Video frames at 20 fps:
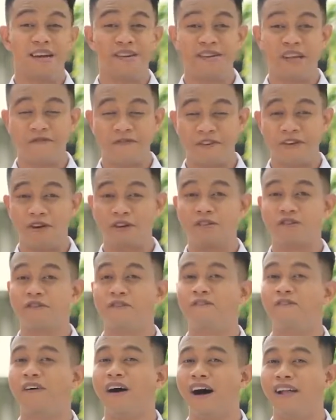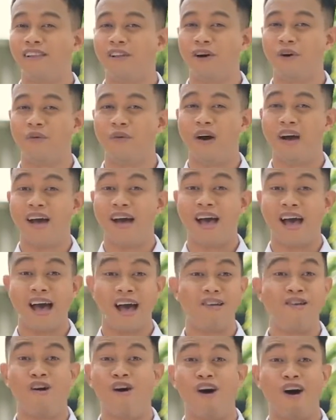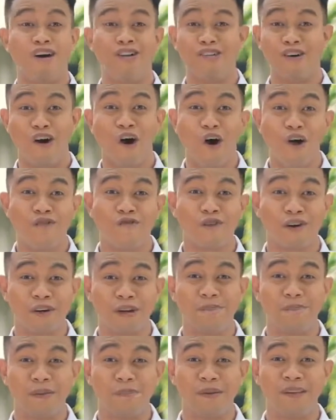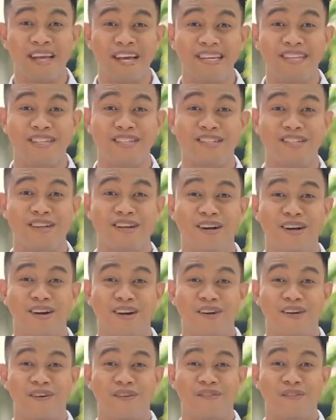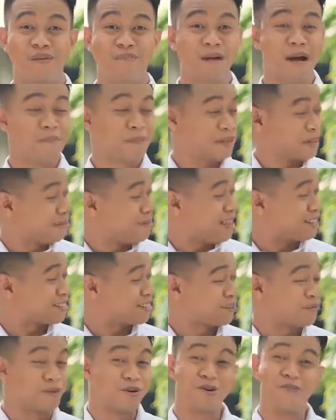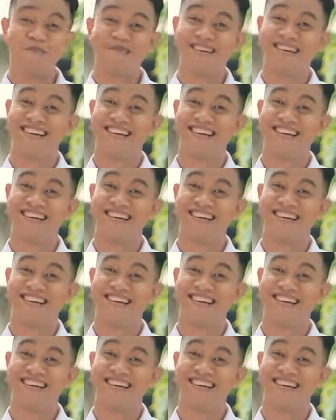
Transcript: difficult to follow, and all over the place. Remember the messy room?